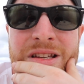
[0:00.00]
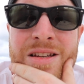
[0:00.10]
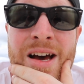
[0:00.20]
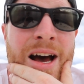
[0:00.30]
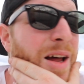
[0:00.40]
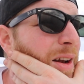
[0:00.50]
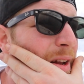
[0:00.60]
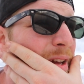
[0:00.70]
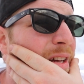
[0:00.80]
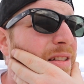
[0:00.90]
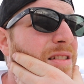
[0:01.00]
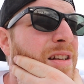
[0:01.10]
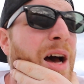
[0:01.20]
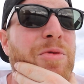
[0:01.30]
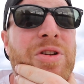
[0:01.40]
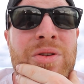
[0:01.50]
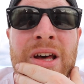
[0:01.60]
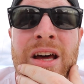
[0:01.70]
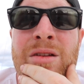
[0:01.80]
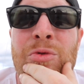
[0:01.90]
and to not to not be doing
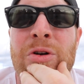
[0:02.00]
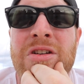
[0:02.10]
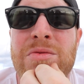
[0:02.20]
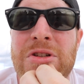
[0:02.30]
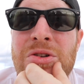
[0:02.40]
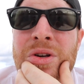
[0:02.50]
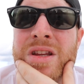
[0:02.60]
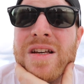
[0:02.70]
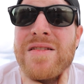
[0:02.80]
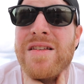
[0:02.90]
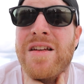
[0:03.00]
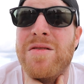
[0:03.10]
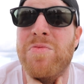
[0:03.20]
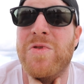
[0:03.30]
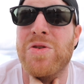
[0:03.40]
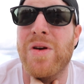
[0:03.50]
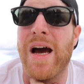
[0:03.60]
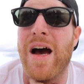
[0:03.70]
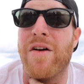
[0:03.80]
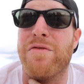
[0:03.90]
that anymore and to be doing this and to, to
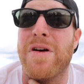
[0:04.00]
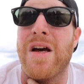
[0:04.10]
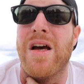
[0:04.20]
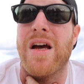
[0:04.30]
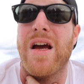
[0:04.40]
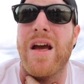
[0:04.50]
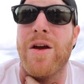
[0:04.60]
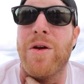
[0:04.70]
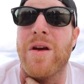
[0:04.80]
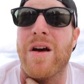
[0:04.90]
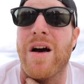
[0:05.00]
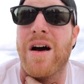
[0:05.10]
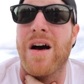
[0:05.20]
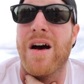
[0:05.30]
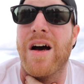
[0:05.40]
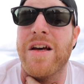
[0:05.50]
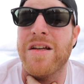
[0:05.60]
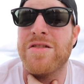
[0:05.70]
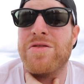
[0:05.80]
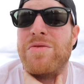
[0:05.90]
have a, uh, a
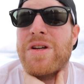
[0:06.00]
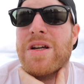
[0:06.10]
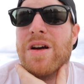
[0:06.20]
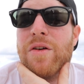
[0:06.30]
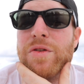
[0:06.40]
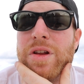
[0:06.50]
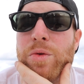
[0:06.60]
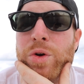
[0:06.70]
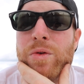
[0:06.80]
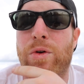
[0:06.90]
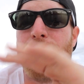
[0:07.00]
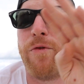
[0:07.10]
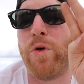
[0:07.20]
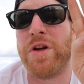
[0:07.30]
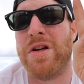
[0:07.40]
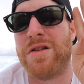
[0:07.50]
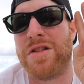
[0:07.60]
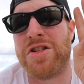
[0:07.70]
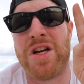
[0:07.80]
history over the we're, we're, four years the